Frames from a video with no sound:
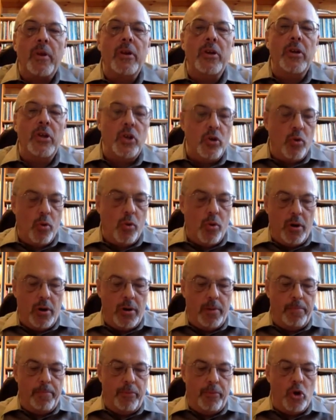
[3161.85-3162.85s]

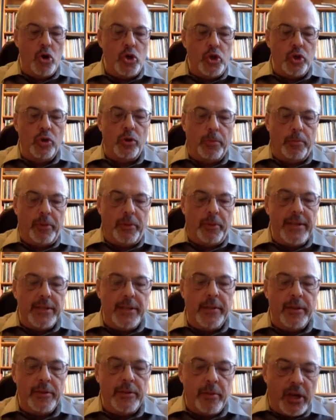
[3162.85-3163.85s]
your personal place
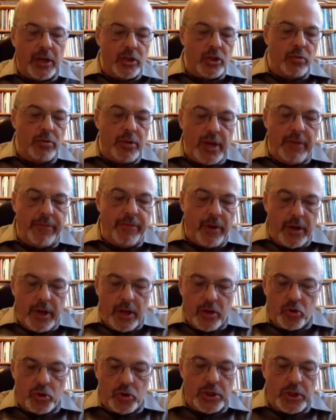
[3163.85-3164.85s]
in this, because you did a very
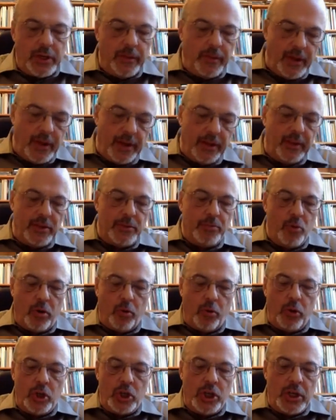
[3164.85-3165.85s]
interesting thing in this
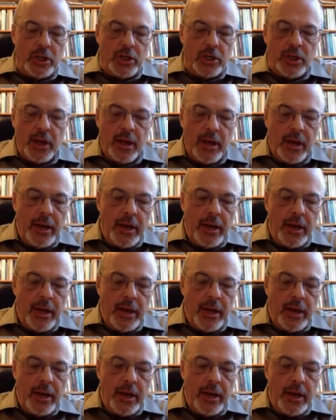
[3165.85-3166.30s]
book, which is,